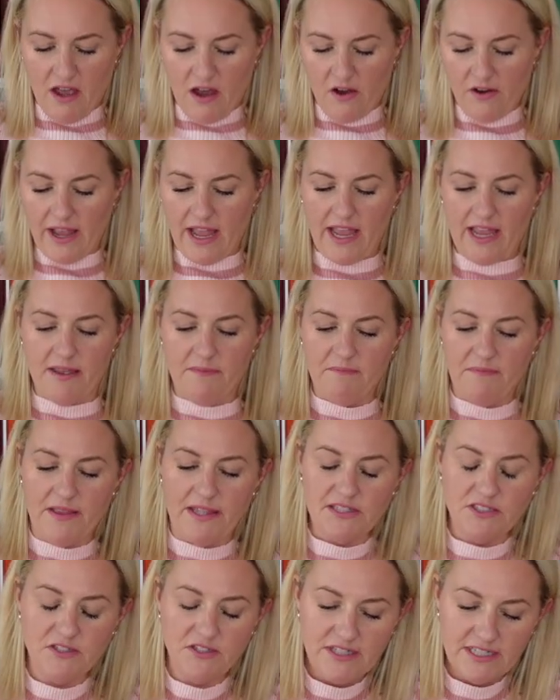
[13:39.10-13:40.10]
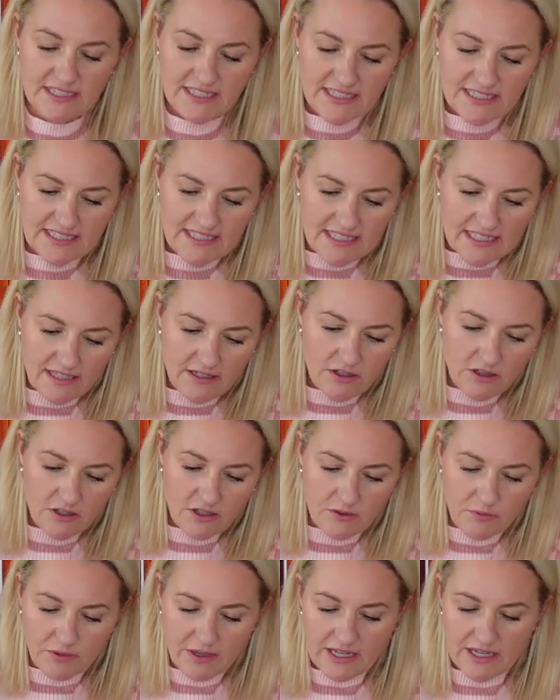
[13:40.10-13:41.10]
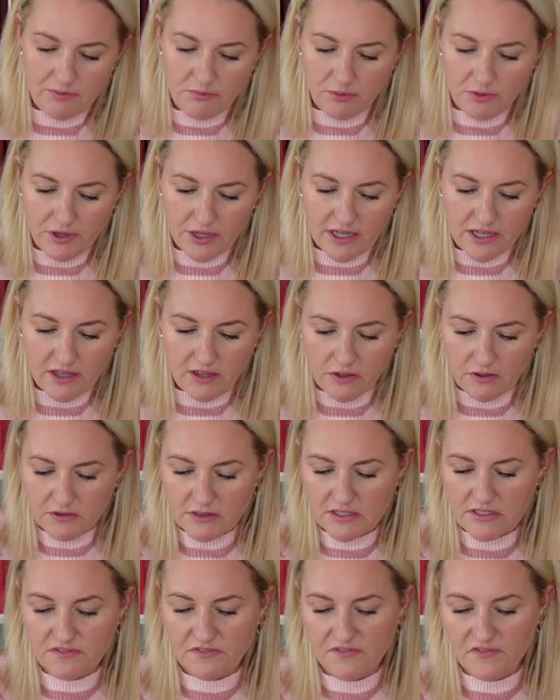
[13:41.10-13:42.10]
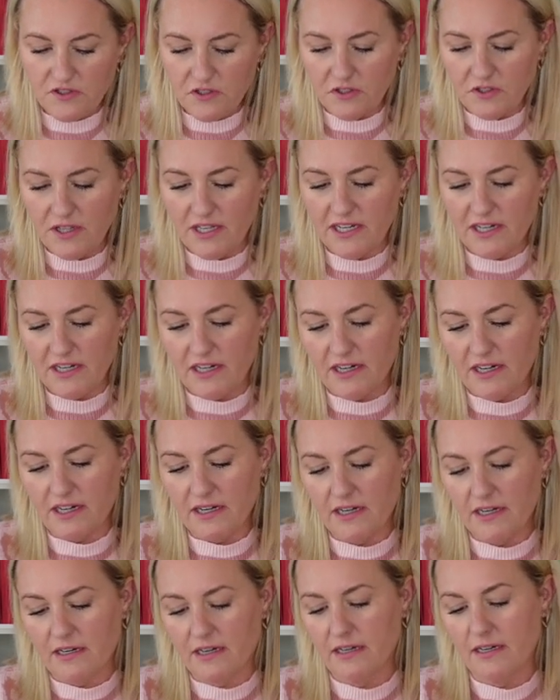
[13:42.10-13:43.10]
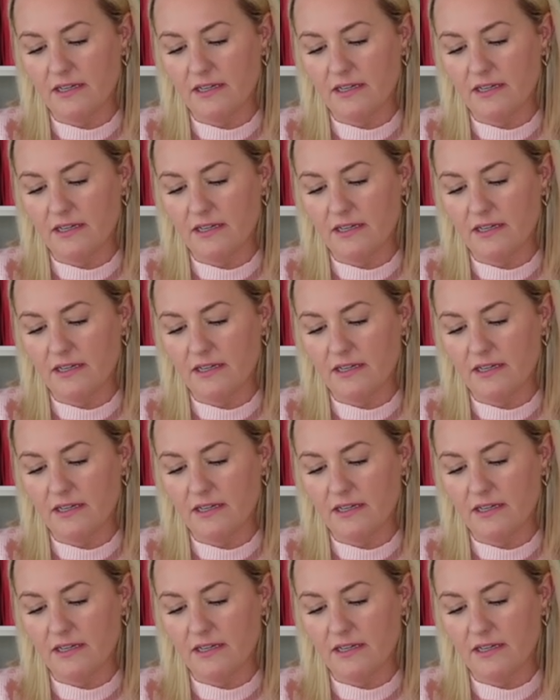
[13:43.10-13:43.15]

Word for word: Okay, as you can see, look, we're getting pretty close to full here.